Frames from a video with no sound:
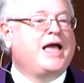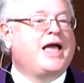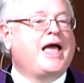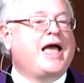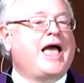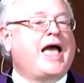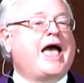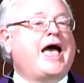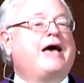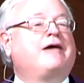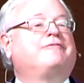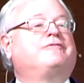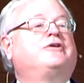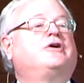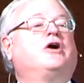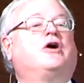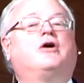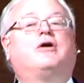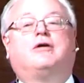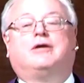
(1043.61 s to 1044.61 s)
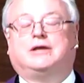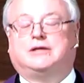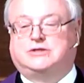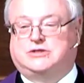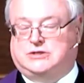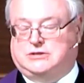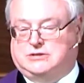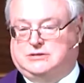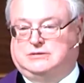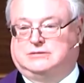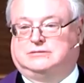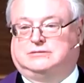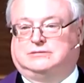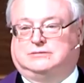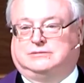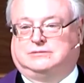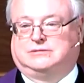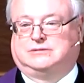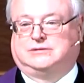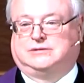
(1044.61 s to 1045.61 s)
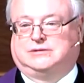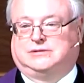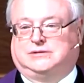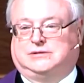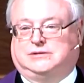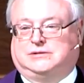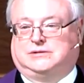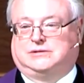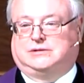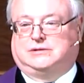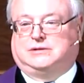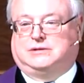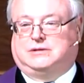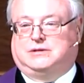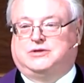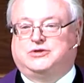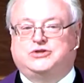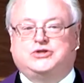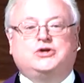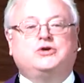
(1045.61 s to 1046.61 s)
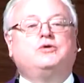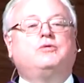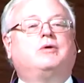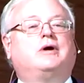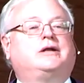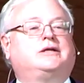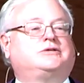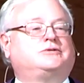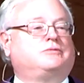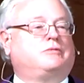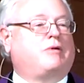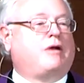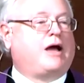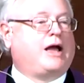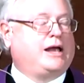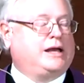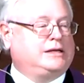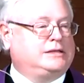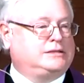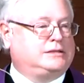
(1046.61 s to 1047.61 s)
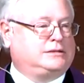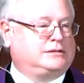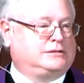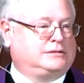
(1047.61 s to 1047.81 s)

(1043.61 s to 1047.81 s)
have courage, do what is right,